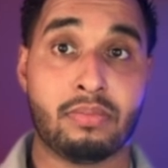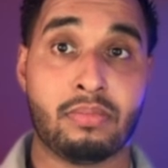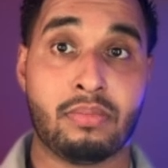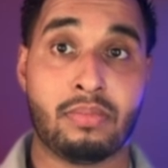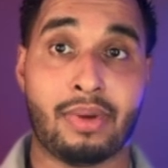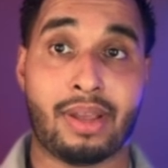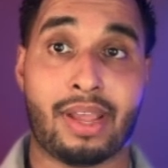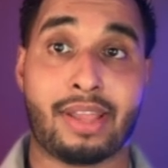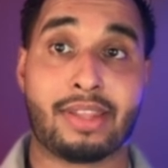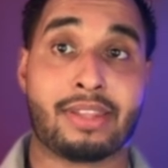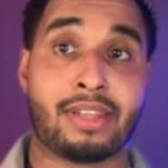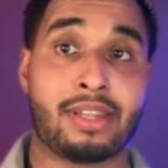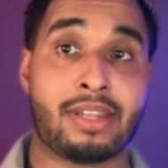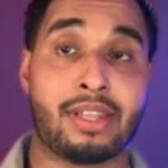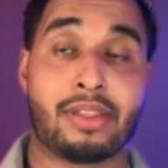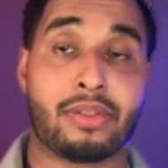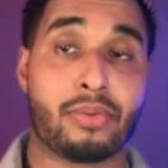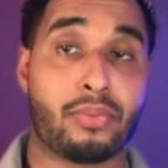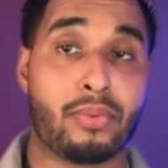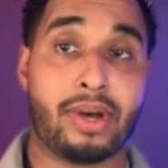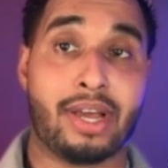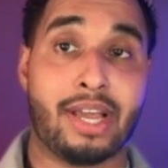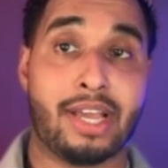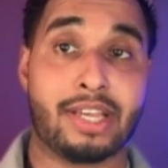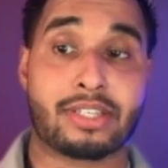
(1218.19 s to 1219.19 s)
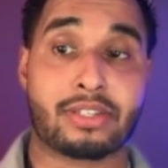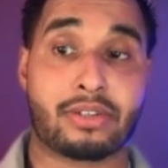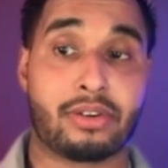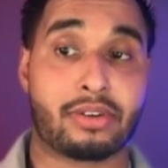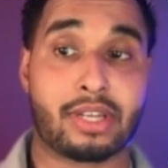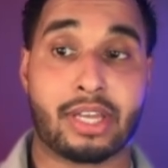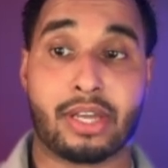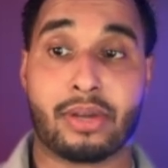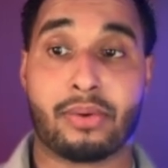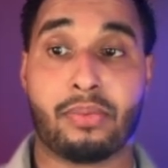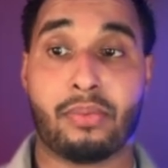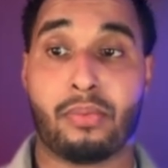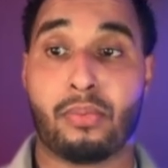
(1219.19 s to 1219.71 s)
and then it will ask, okay,
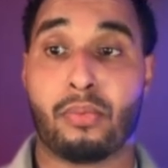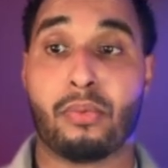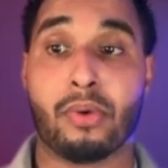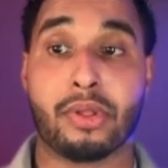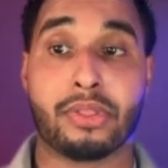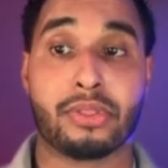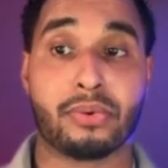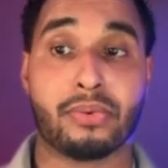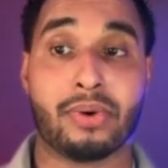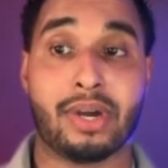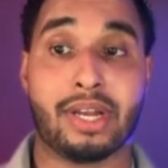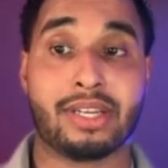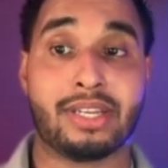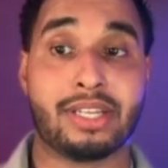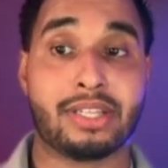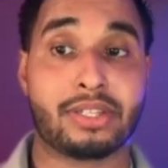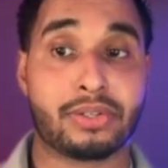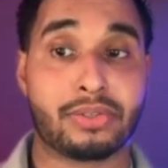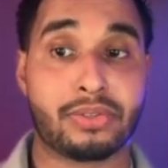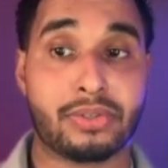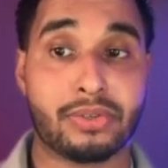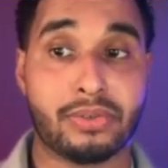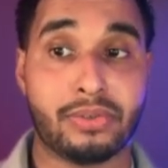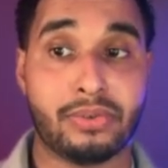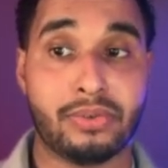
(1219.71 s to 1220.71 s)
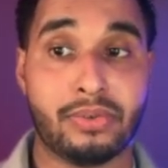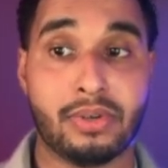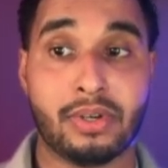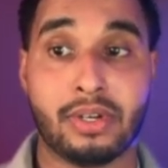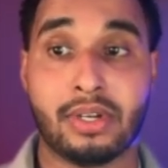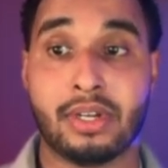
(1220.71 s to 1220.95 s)
what do I need to do?